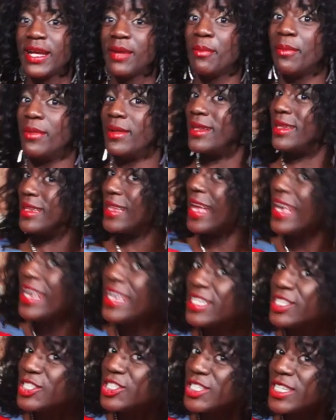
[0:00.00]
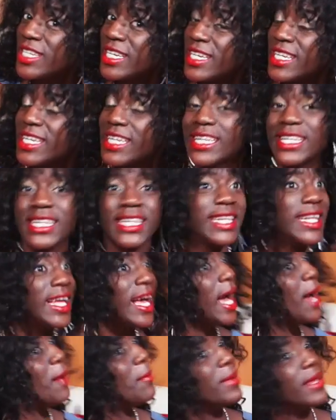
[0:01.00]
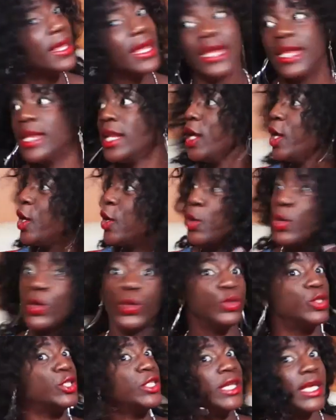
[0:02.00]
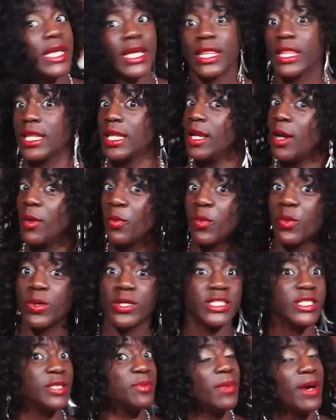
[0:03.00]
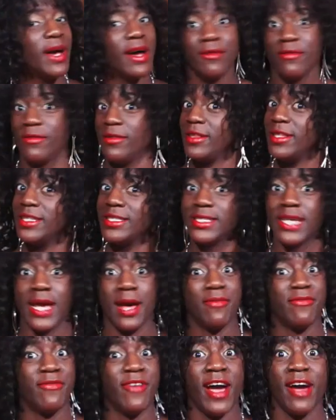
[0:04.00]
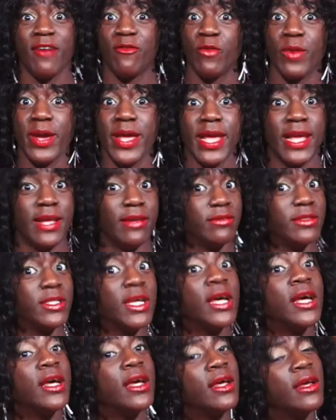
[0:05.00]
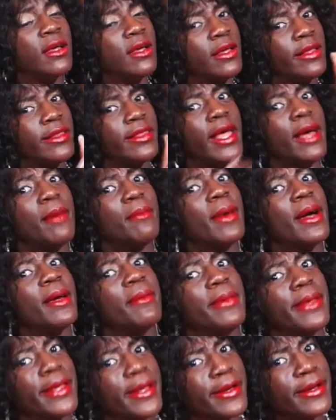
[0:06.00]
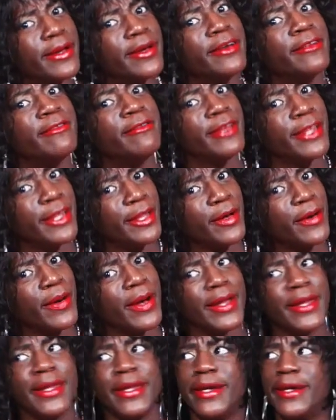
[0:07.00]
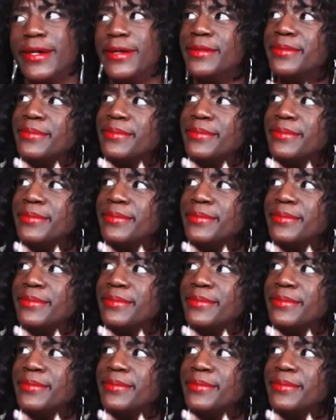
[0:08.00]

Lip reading: Malaysian? I mean, who should get the #1 spot for the top 5 weaves? That might be a good video idea.